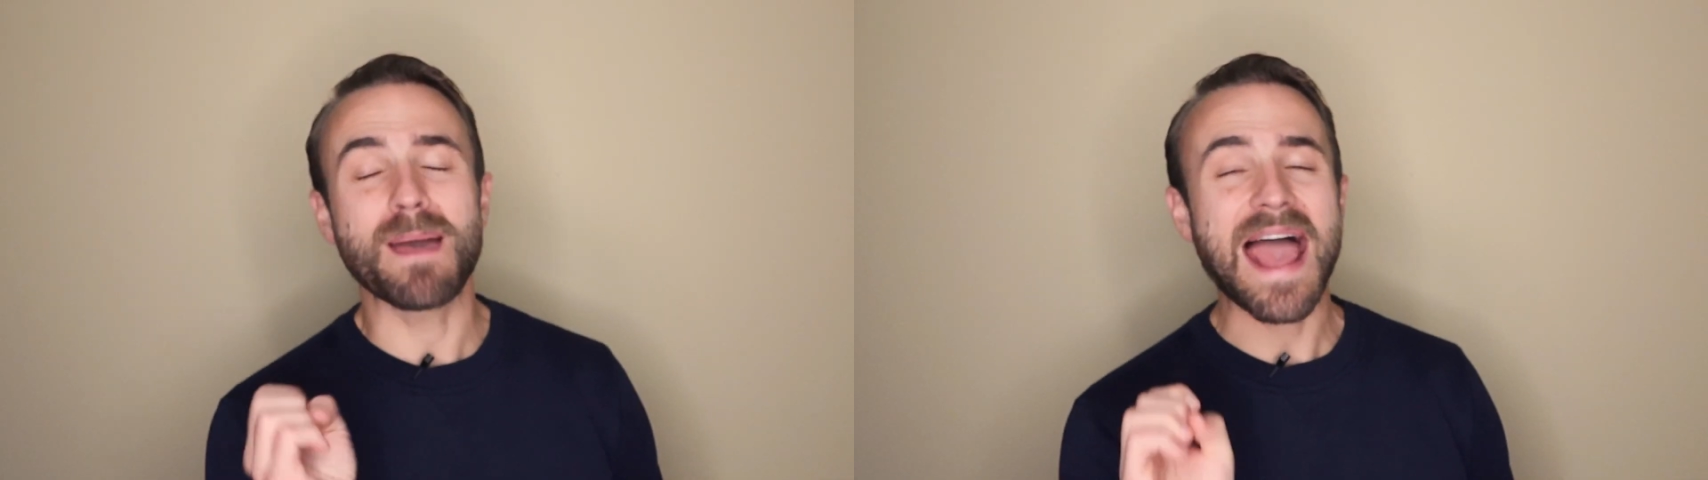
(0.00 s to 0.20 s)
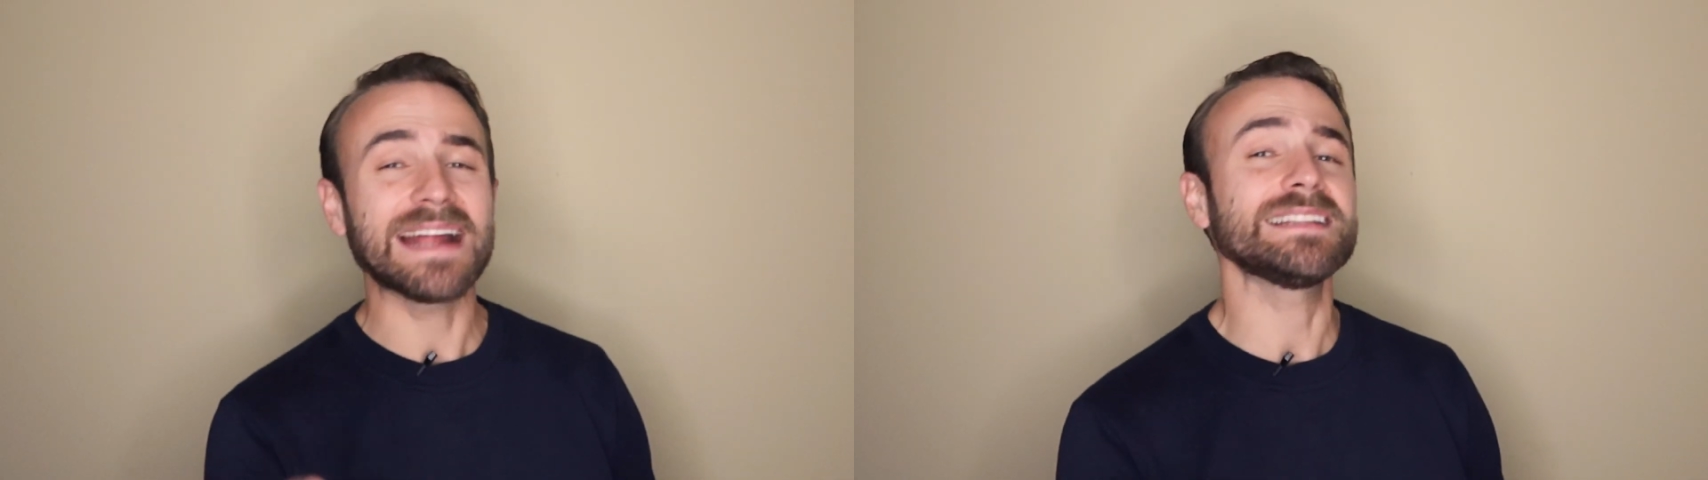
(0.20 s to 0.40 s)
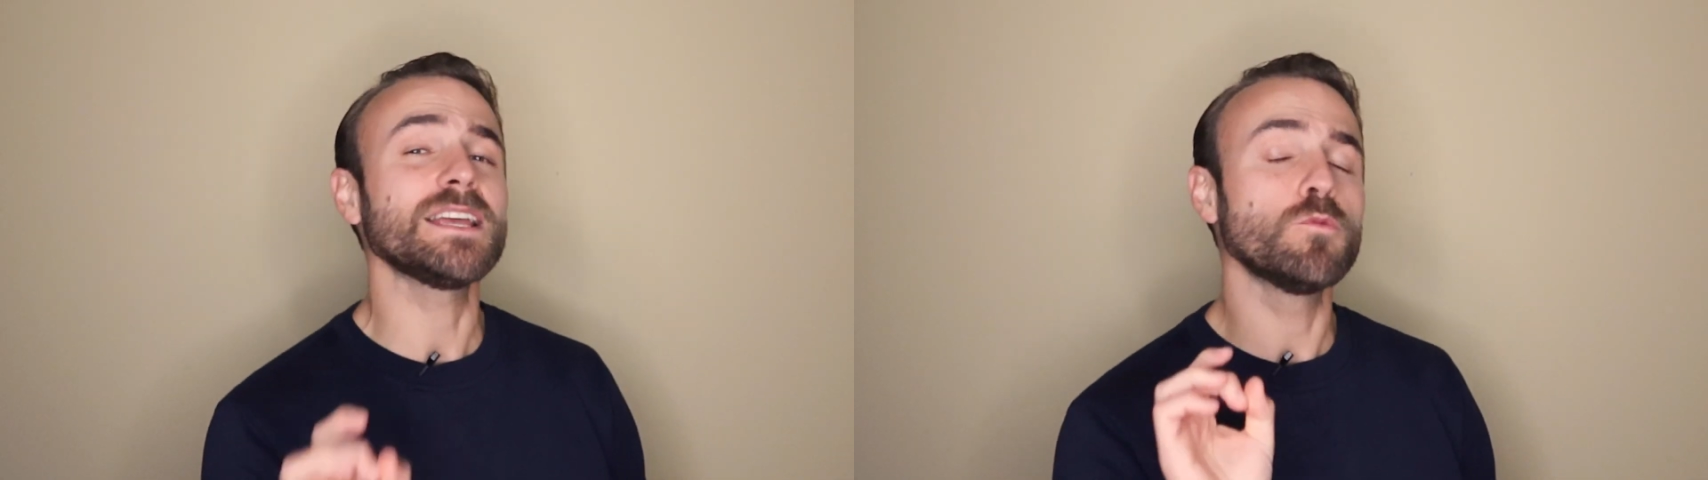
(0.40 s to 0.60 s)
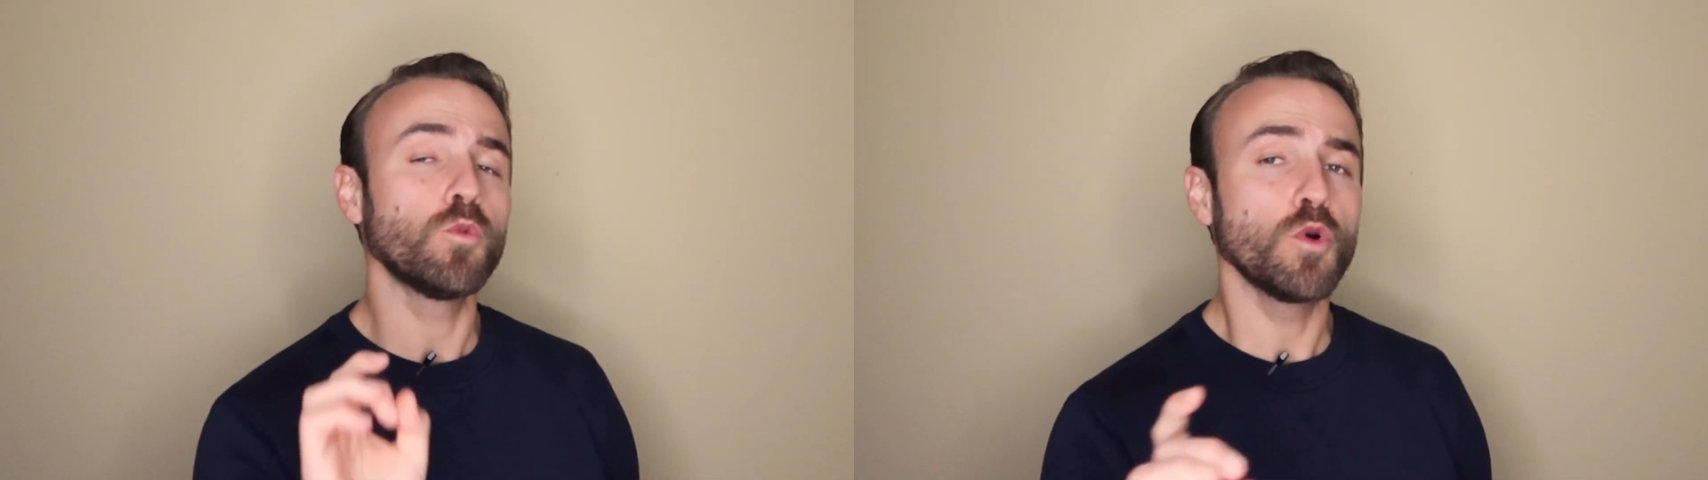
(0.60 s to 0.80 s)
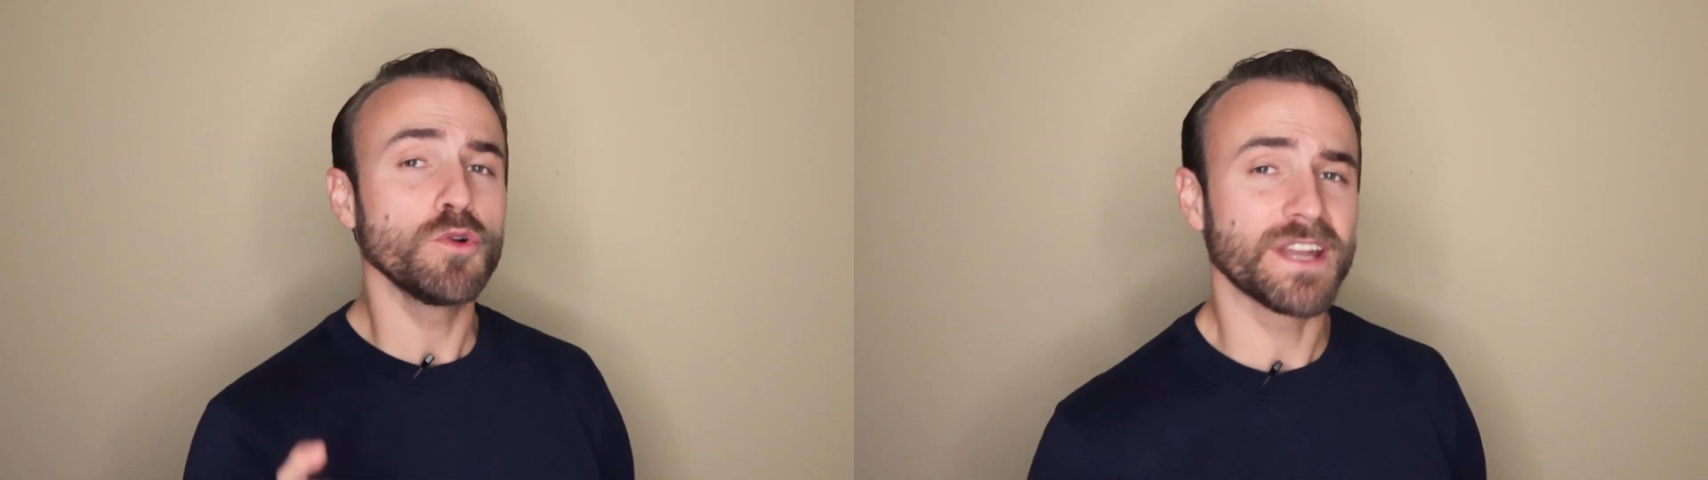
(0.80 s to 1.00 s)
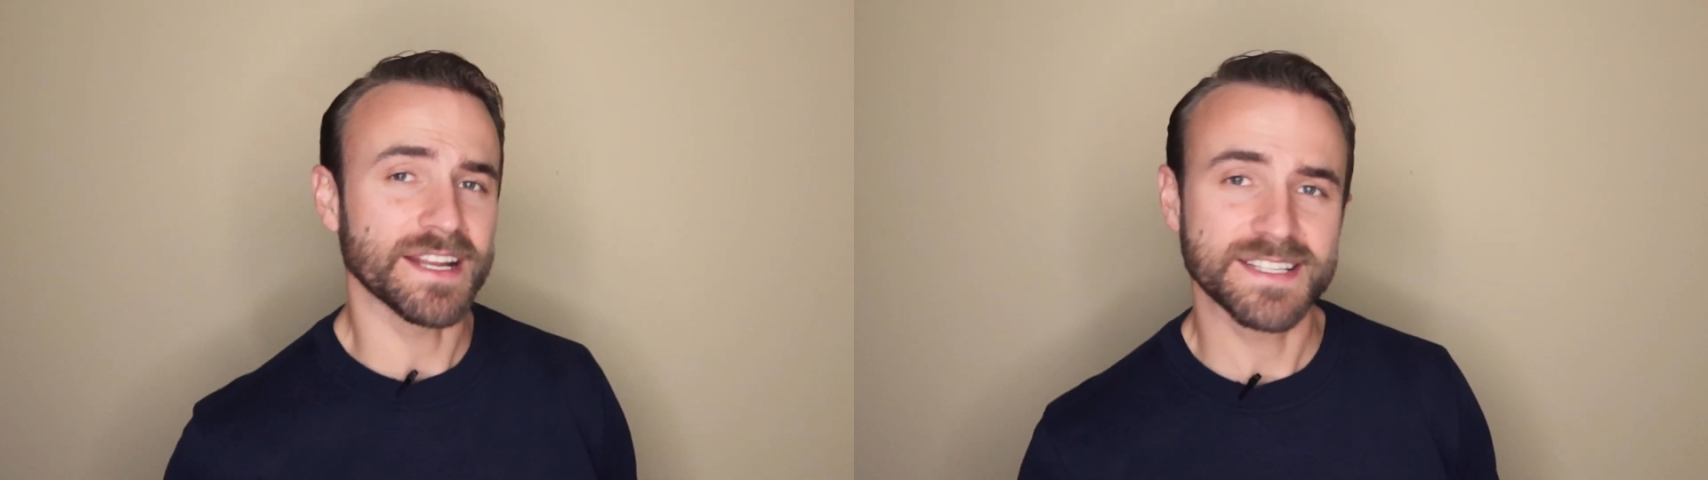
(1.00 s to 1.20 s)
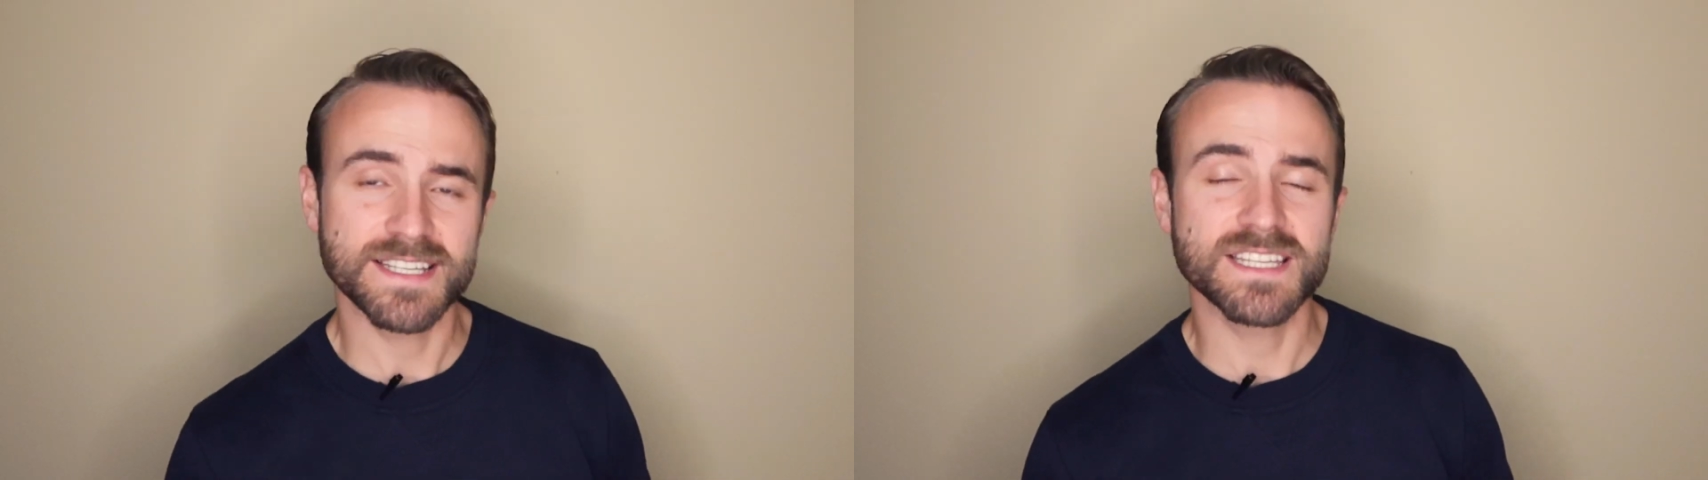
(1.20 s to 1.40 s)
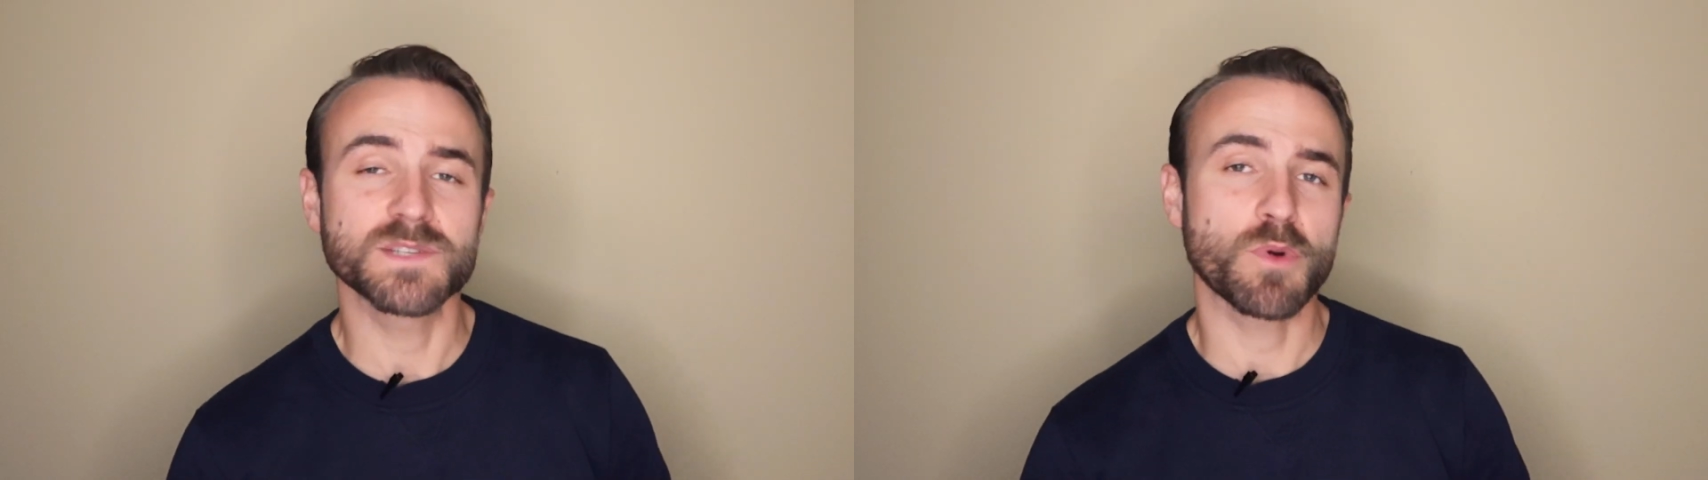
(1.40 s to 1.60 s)
badly wounded
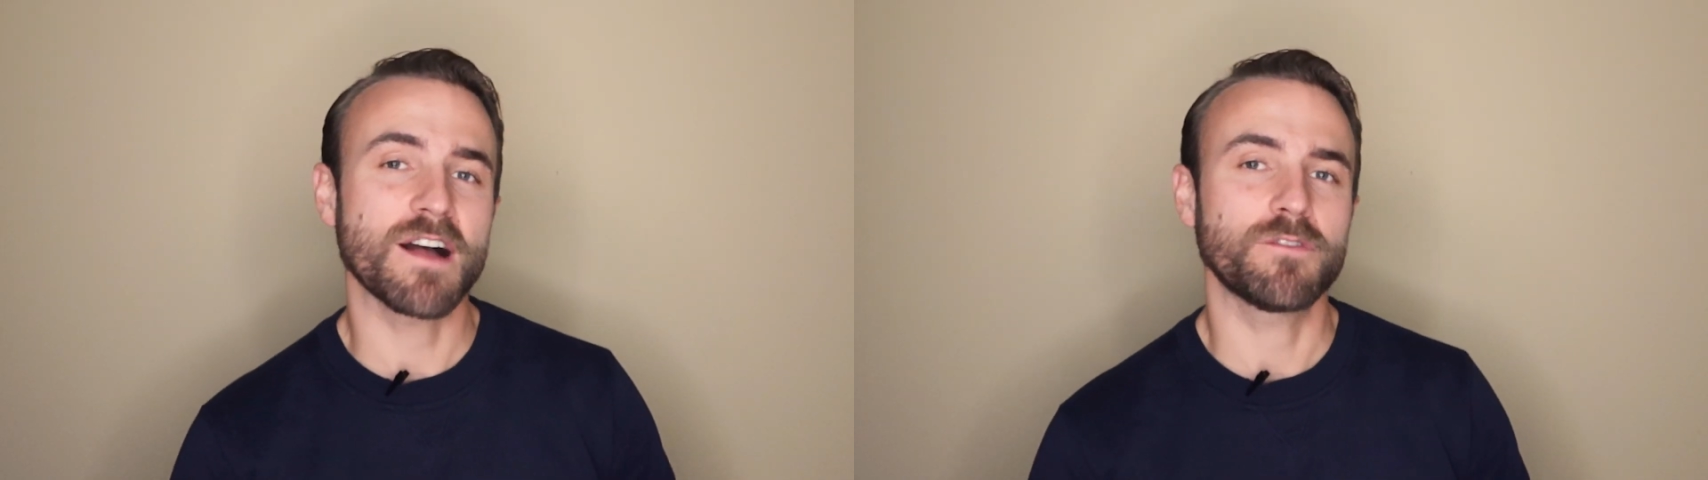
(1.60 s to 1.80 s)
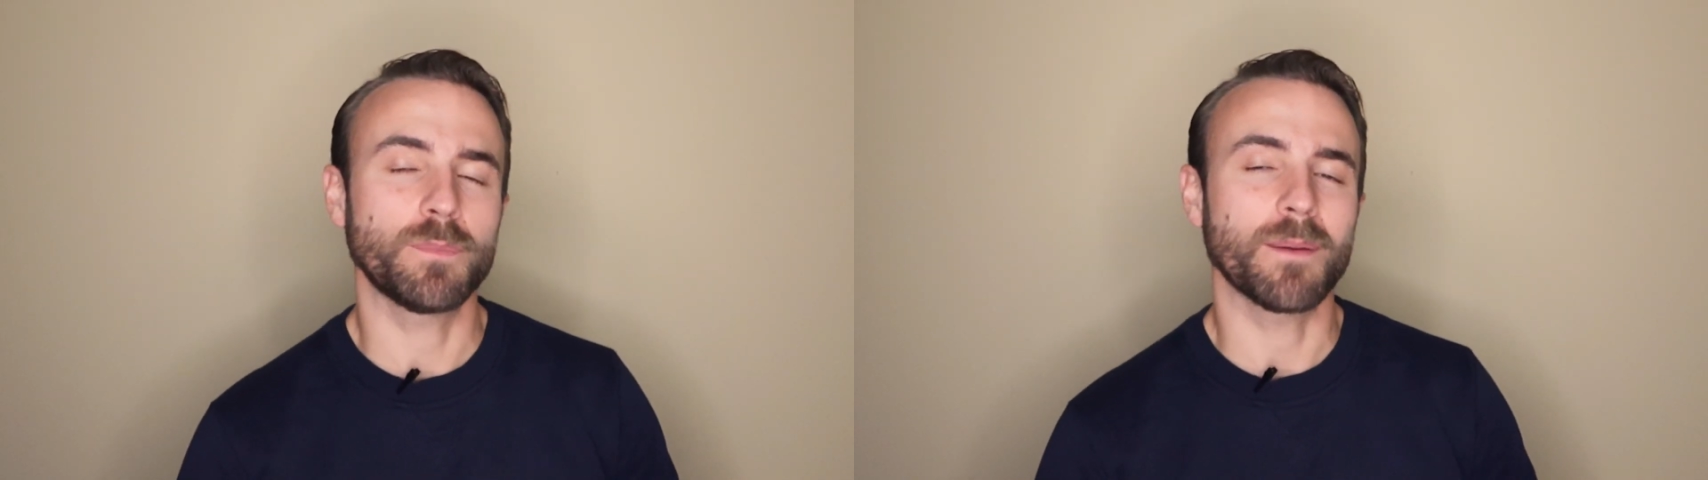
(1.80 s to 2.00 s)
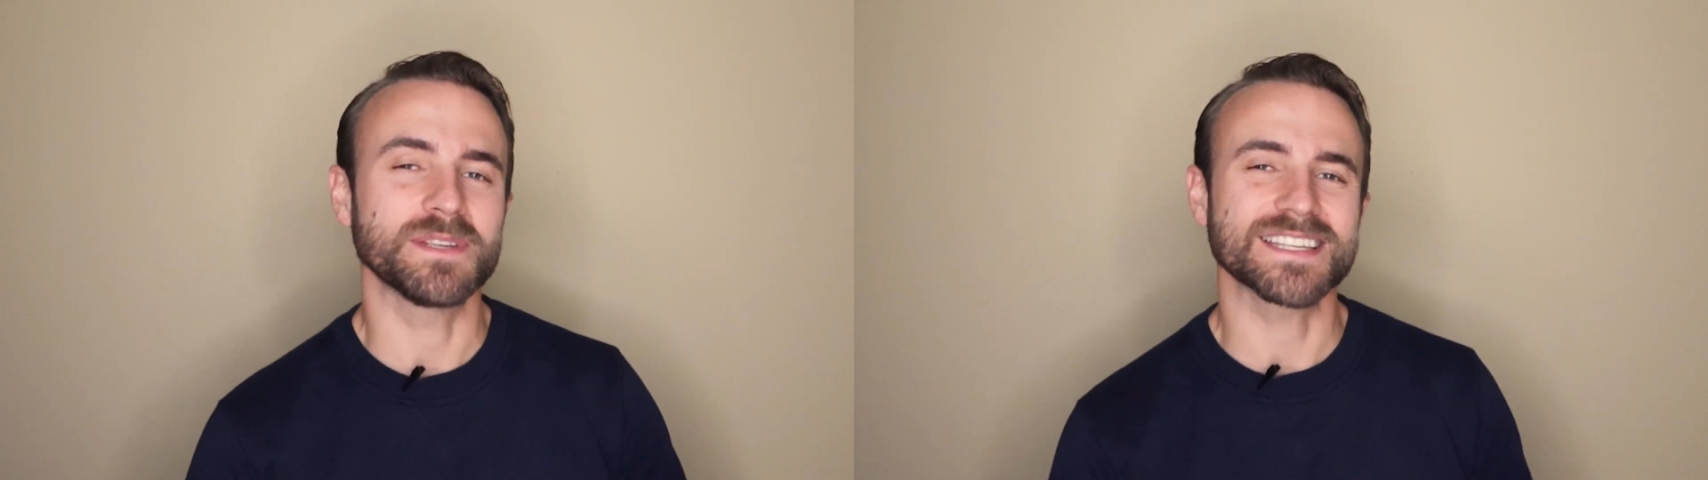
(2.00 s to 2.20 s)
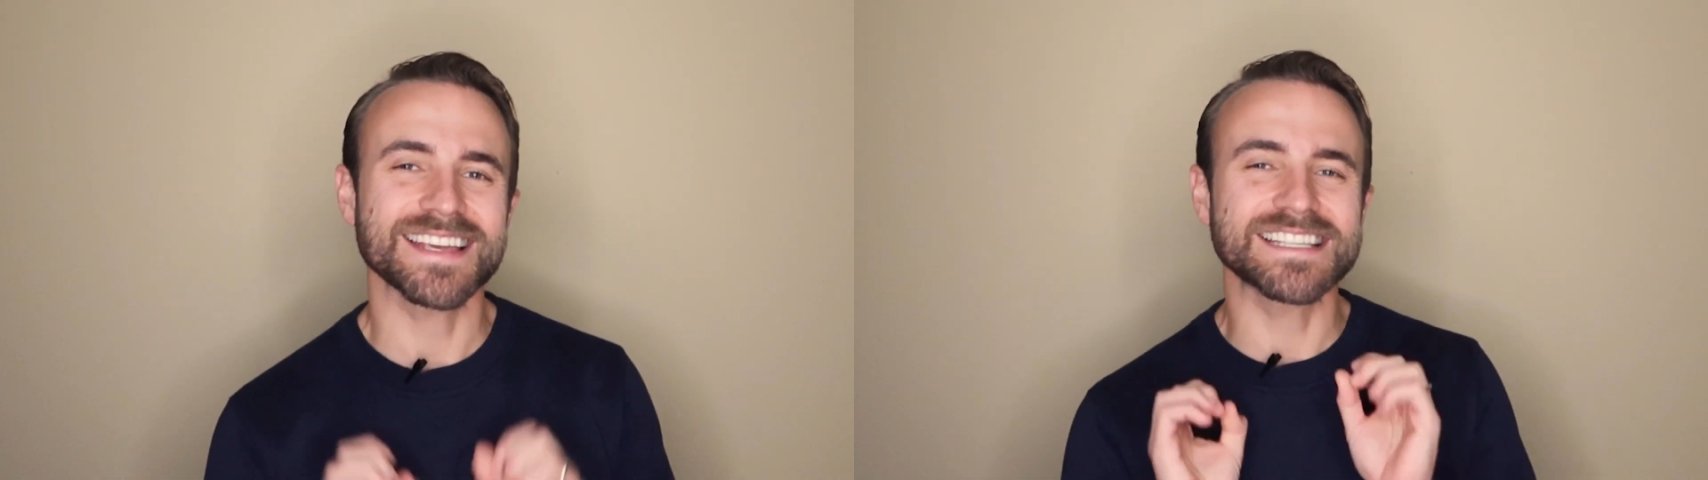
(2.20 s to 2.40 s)
Disney's profit puppies,